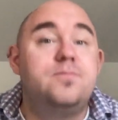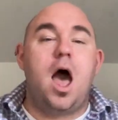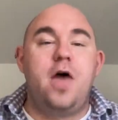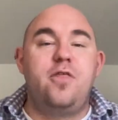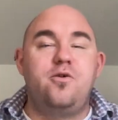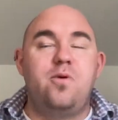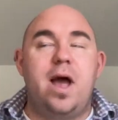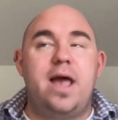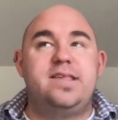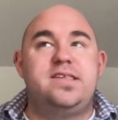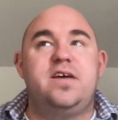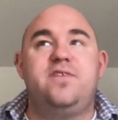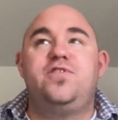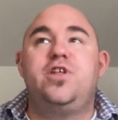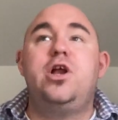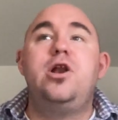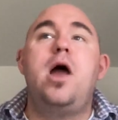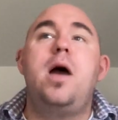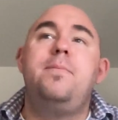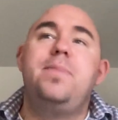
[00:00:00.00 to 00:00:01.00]
Otherwise, if they're
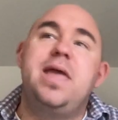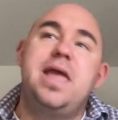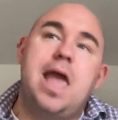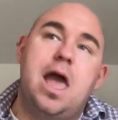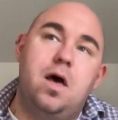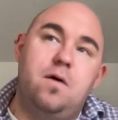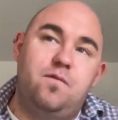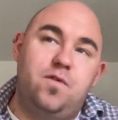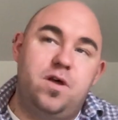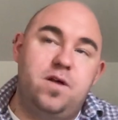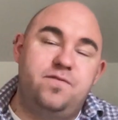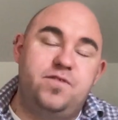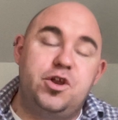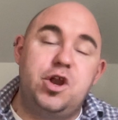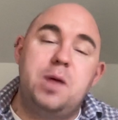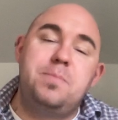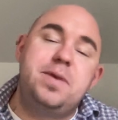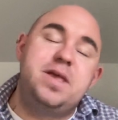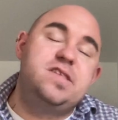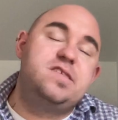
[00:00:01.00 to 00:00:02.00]
not being helpful, if they're
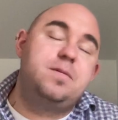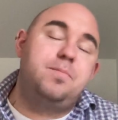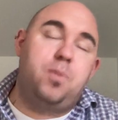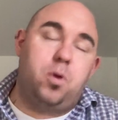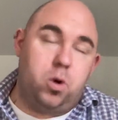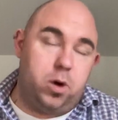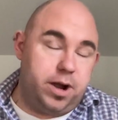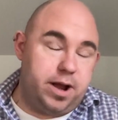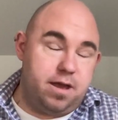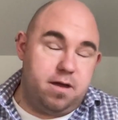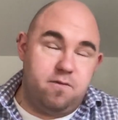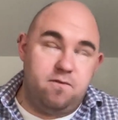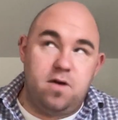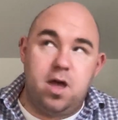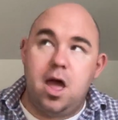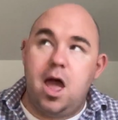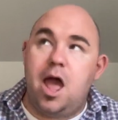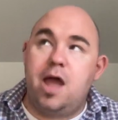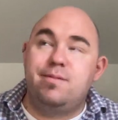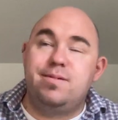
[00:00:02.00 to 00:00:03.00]
not being supportive,
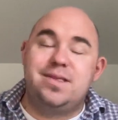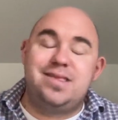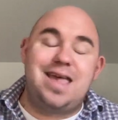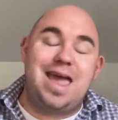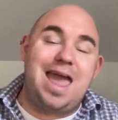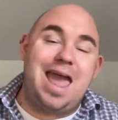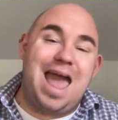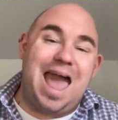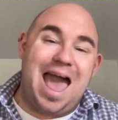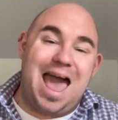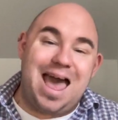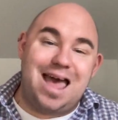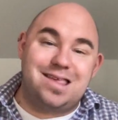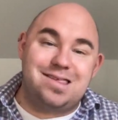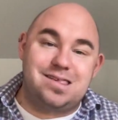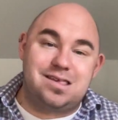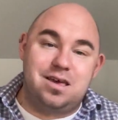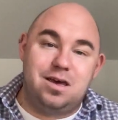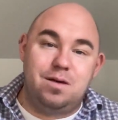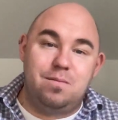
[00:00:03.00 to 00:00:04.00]
I would say
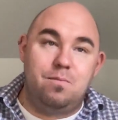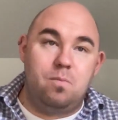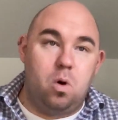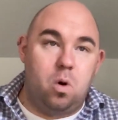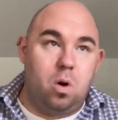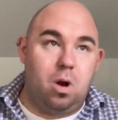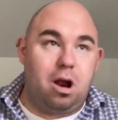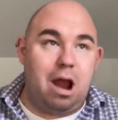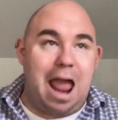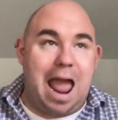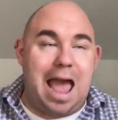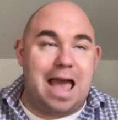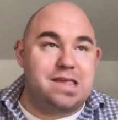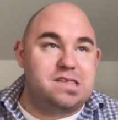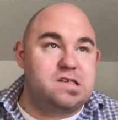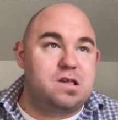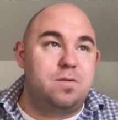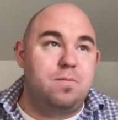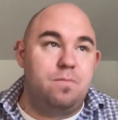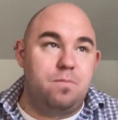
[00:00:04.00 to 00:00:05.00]
ask more.
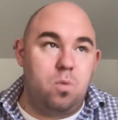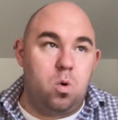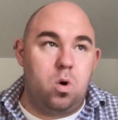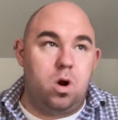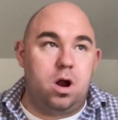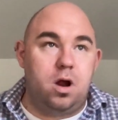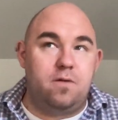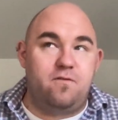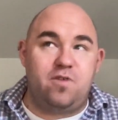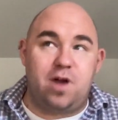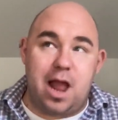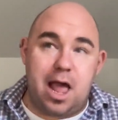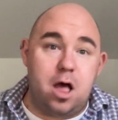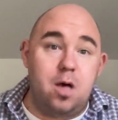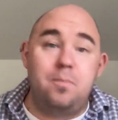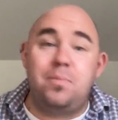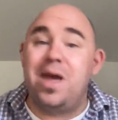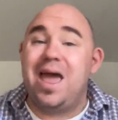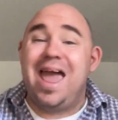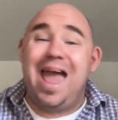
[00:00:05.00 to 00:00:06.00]
Ask more for
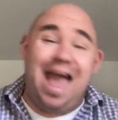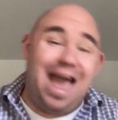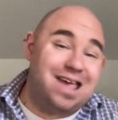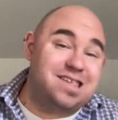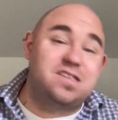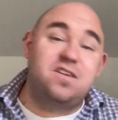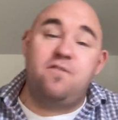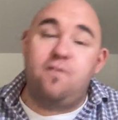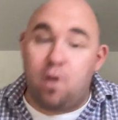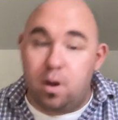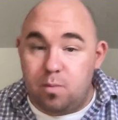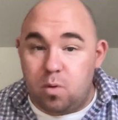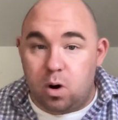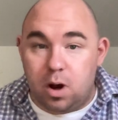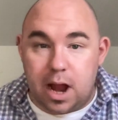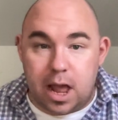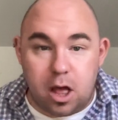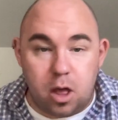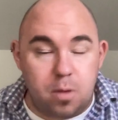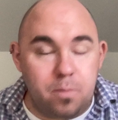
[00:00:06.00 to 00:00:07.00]
help. Ask for more
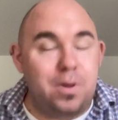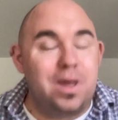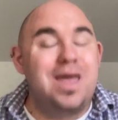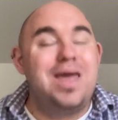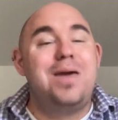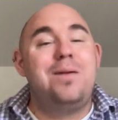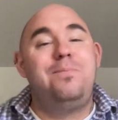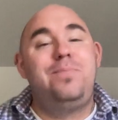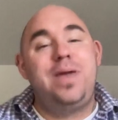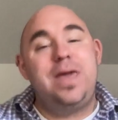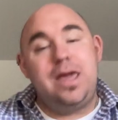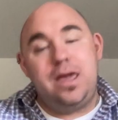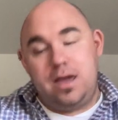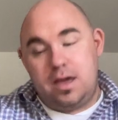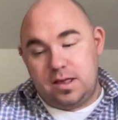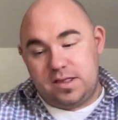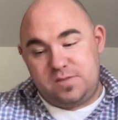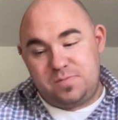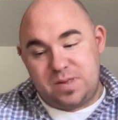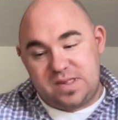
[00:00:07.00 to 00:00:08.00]
help. Be
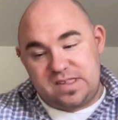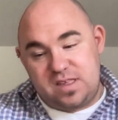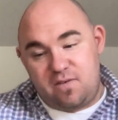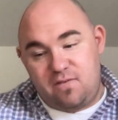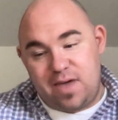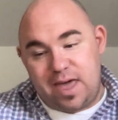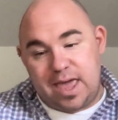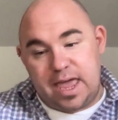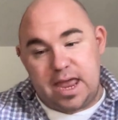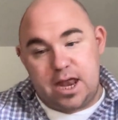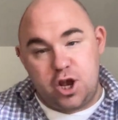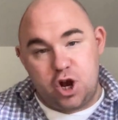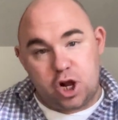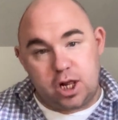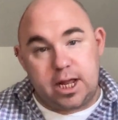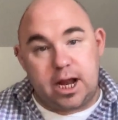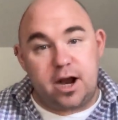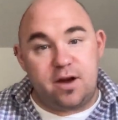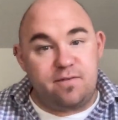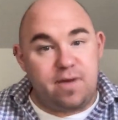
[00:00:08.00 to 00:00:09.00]
specific in your
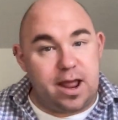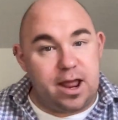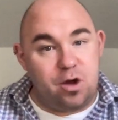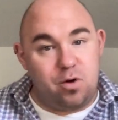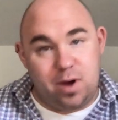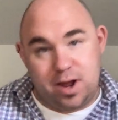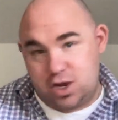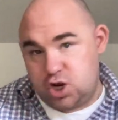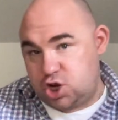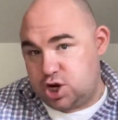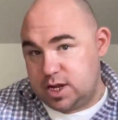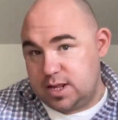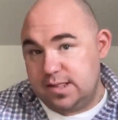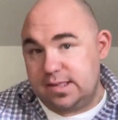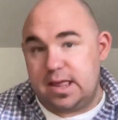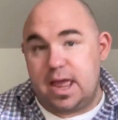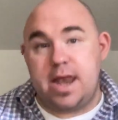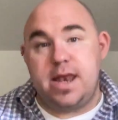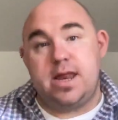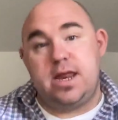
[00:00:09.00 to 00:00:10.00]
clarifying questions
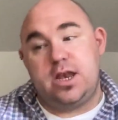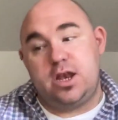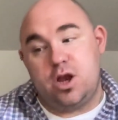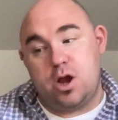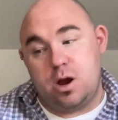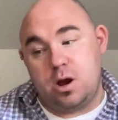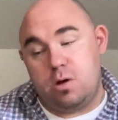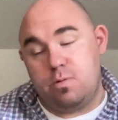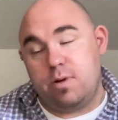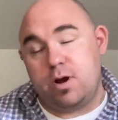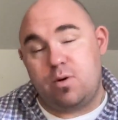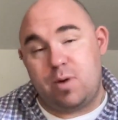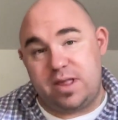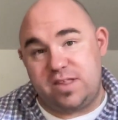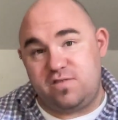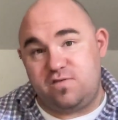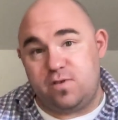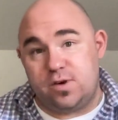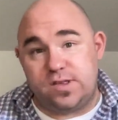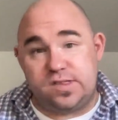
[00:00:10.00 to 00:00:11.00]
and in your
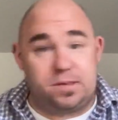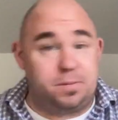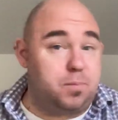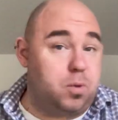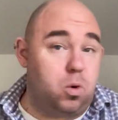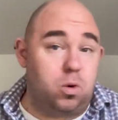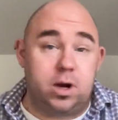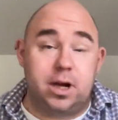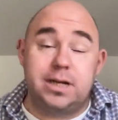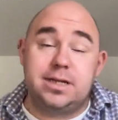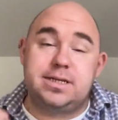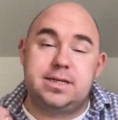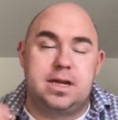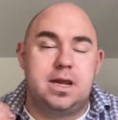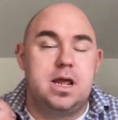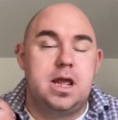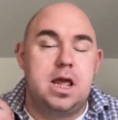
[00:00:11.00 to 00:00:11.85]
request for support.